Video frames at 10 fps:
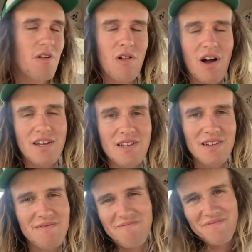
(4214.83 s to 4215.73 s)
liked
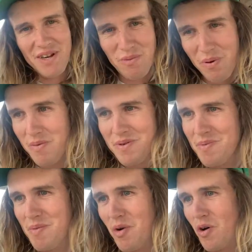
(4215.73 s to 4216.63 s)
it, it'll probably
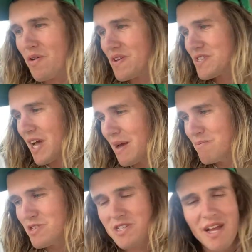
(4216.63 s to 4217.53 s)
be more of the
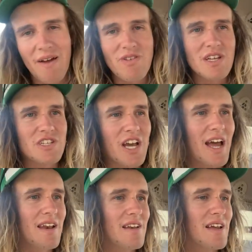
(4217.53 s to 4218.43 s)
same, just having a chat,